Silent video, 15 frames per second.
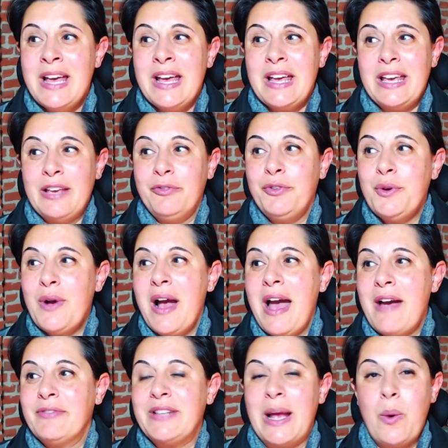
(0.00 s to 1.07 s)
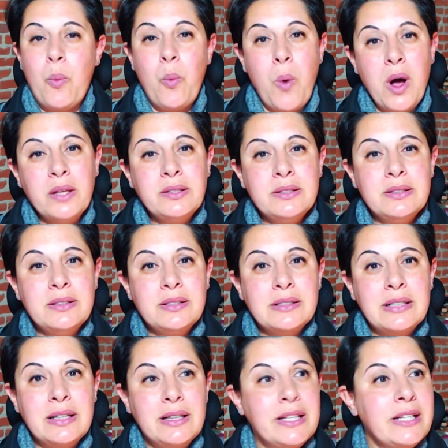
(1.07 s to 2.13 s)
If you have that one
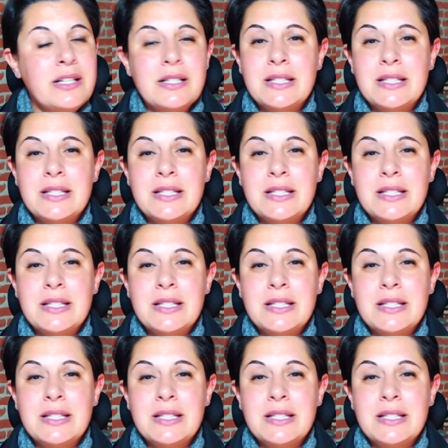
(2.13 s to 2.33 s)
little